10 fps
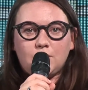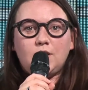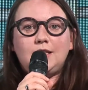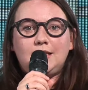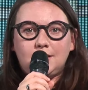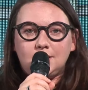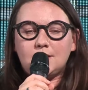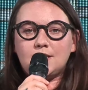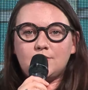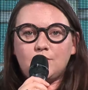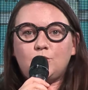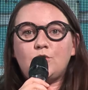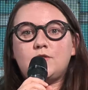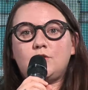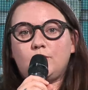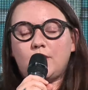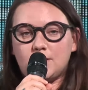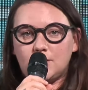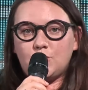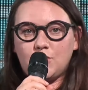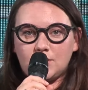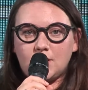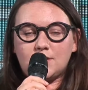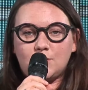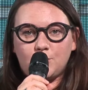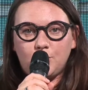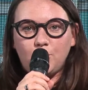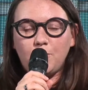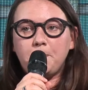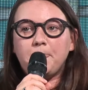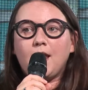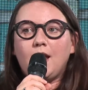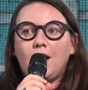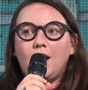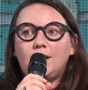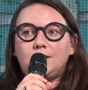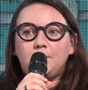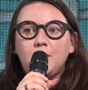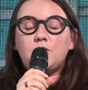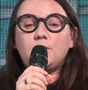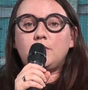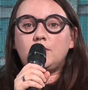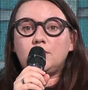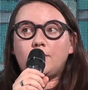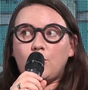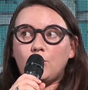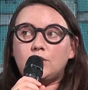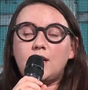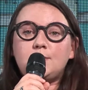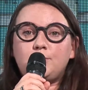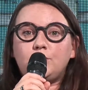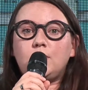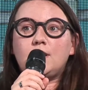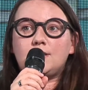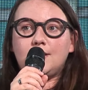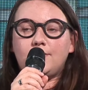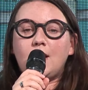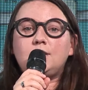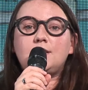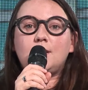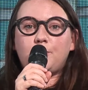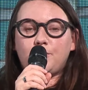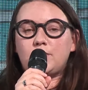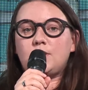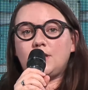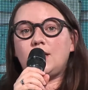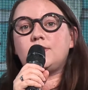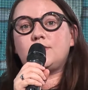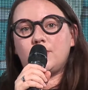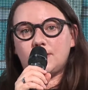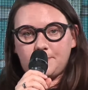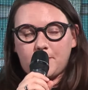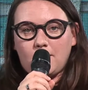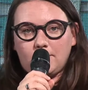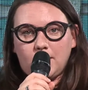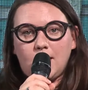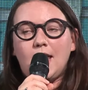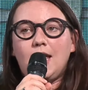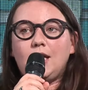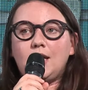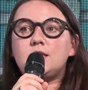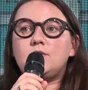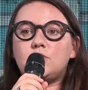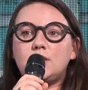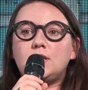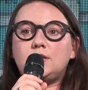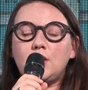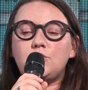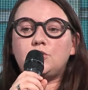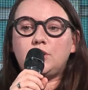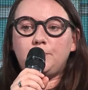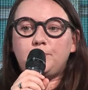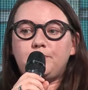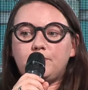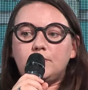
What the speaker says: the more we train others, the more we share our experience, this is what I'm doing at the moment, the more professionals will surround us.